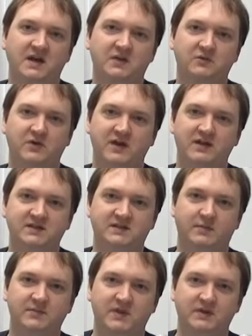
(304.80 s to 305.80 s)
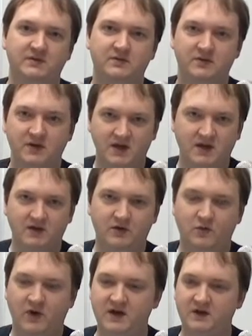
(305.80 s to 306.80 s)
and creating something
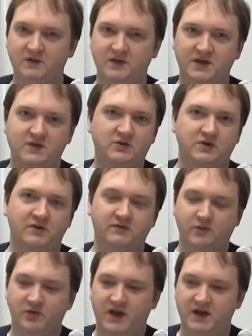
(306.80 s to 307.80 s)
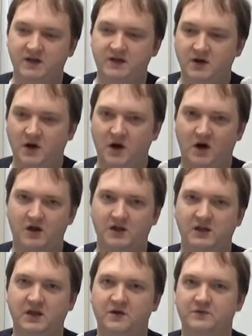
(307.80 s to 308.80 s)
greater than you could have created all
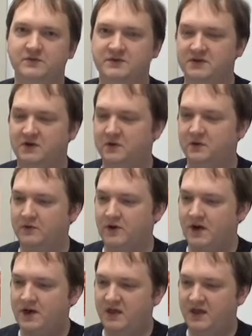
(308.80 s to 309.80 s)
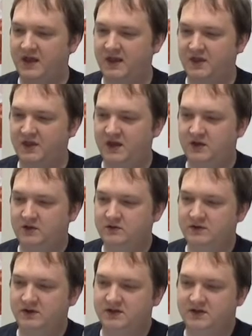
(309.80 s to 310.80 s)
alone. So again, thank you
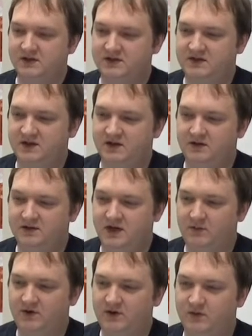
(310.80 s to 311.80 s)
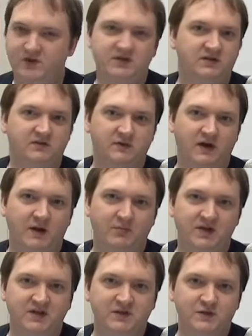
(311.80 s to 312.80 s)
to the Tennessee Entertainment Commission for
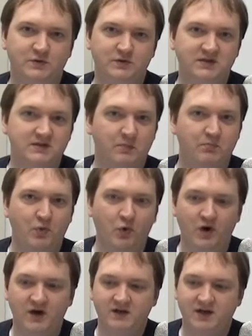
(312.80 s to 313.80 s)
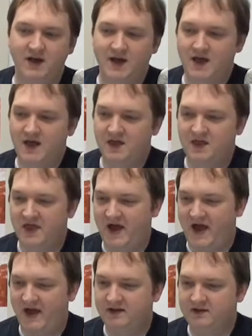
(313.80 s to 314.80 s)
helping to support
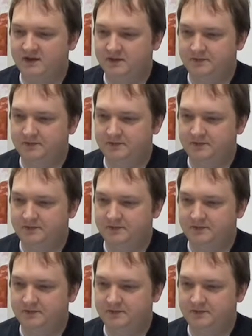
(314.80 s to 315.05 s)
that.